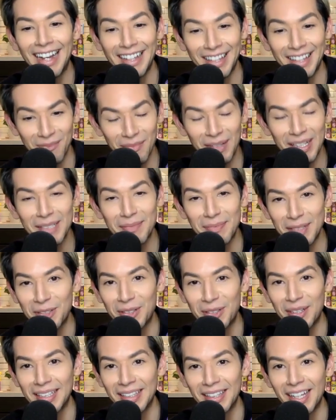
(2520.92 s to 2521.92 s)
you must be
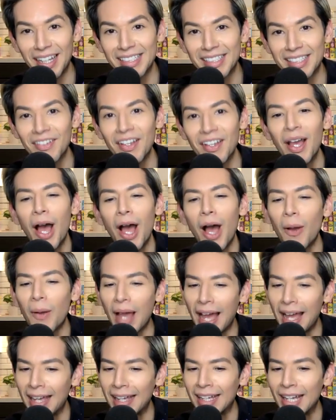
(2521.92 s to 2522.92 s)
drinking lots of.
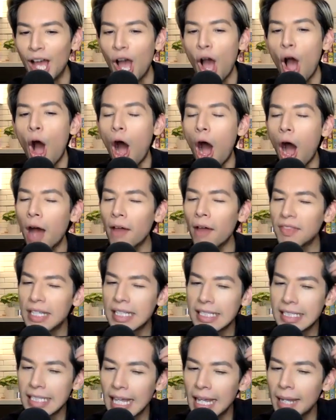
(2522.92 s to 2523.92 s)
Okay, on the
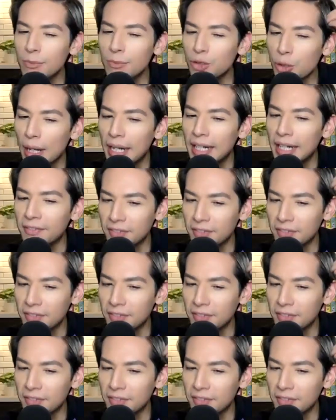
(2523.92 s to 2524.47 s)
same train of